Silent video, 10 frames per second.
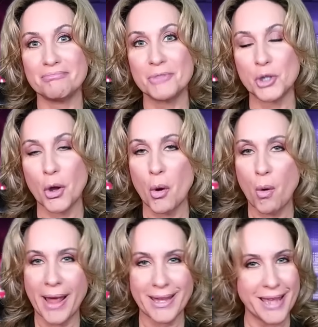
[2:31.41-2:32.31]

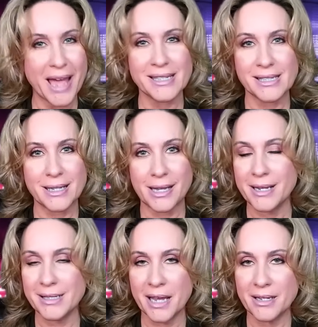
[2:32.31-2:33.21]
So I guess
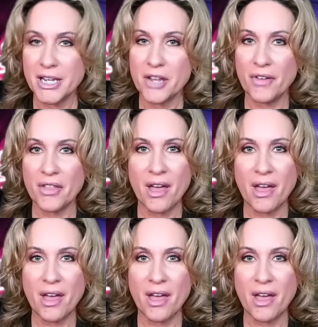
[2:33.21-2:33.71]
he's Antifa